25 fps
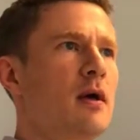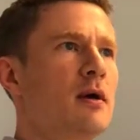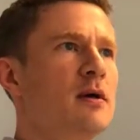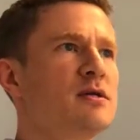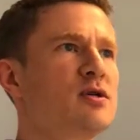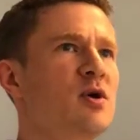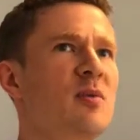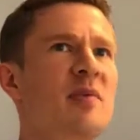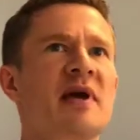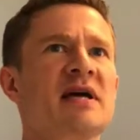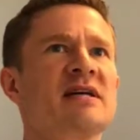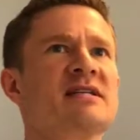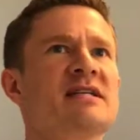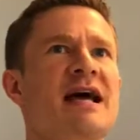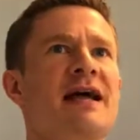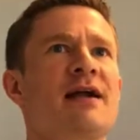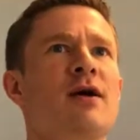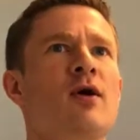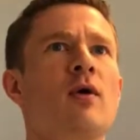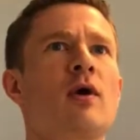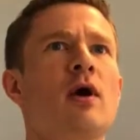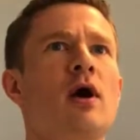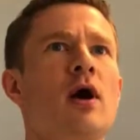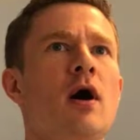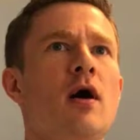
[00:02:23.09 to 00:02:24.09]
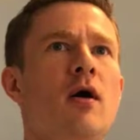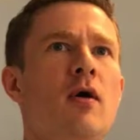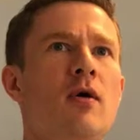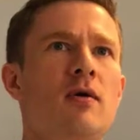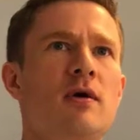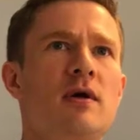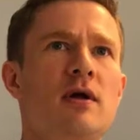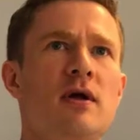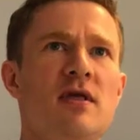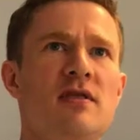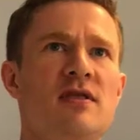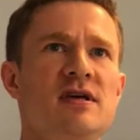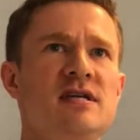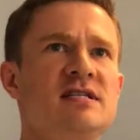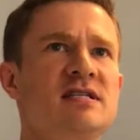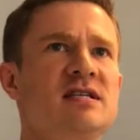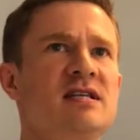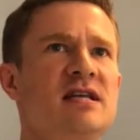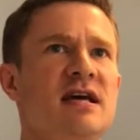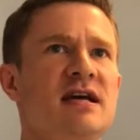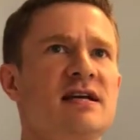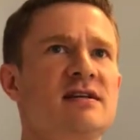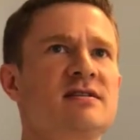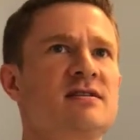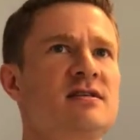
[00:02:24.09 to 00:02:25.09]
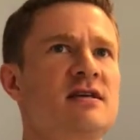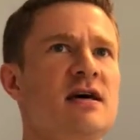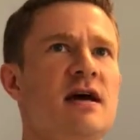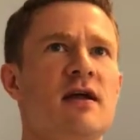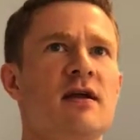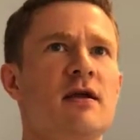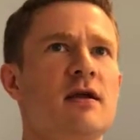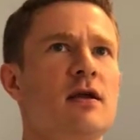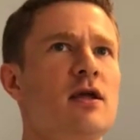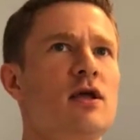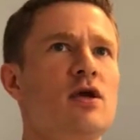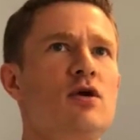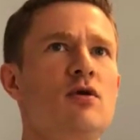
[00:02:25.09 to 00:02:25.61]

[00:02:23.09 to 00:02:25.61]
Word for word: so because I don't code, these things that